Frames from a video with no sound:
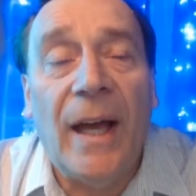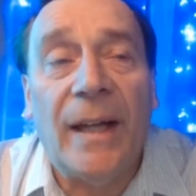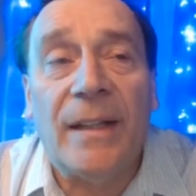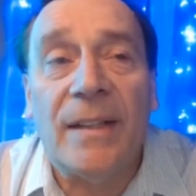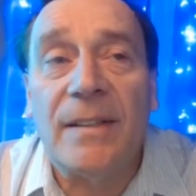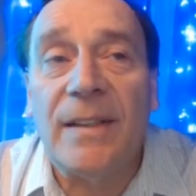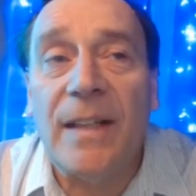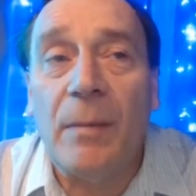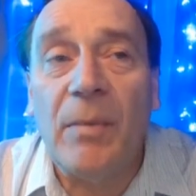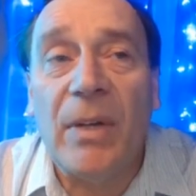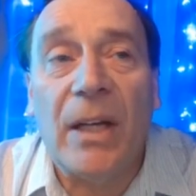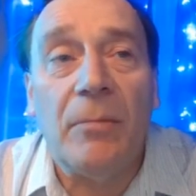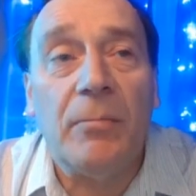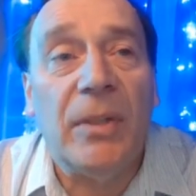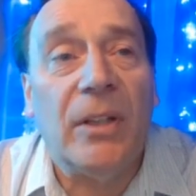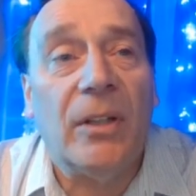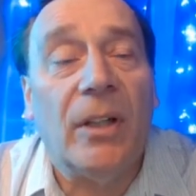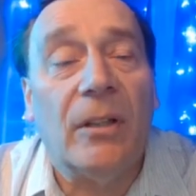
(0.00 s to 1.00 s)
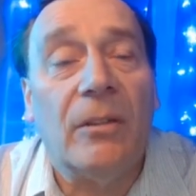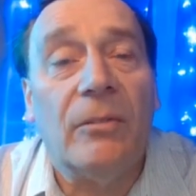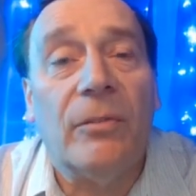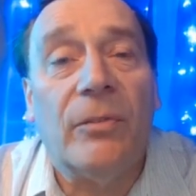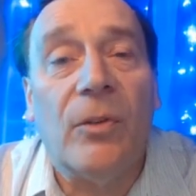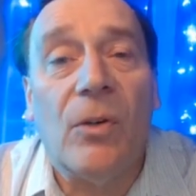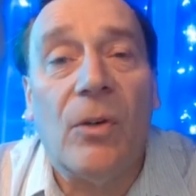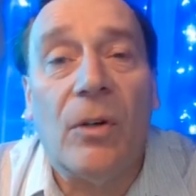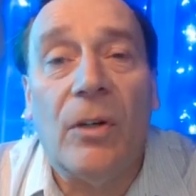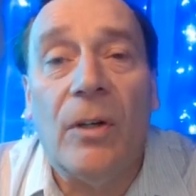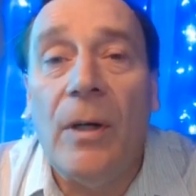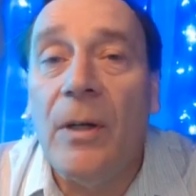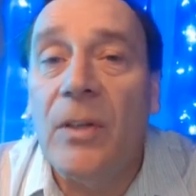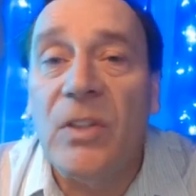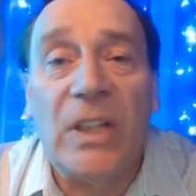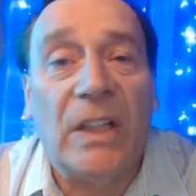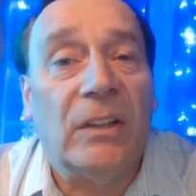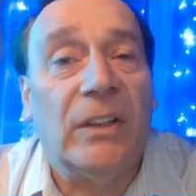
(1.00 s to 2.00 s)
And the same can be done for
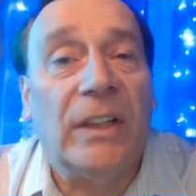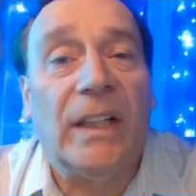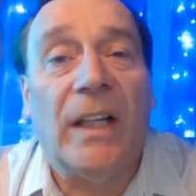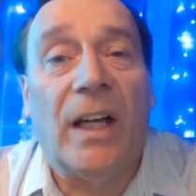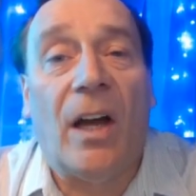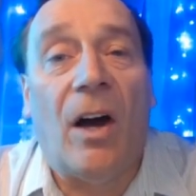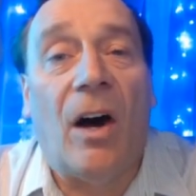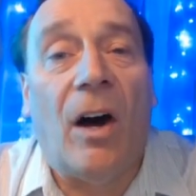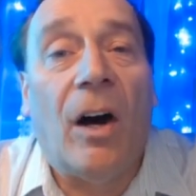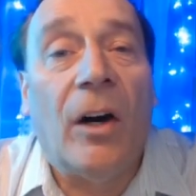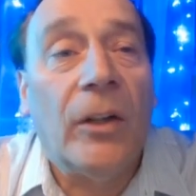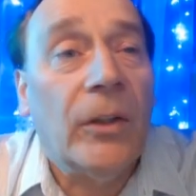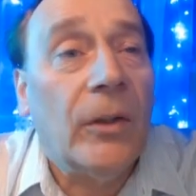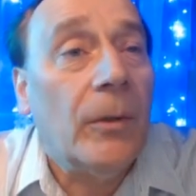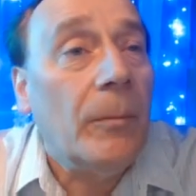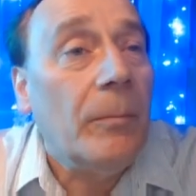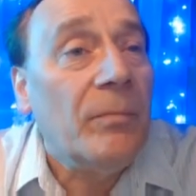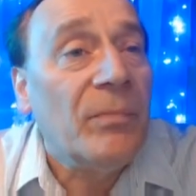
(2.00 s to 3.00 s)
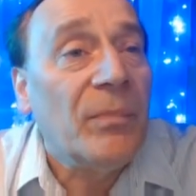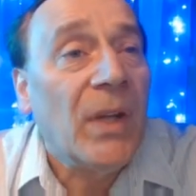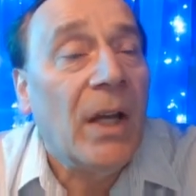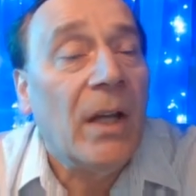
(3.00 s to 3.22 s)
generating audio,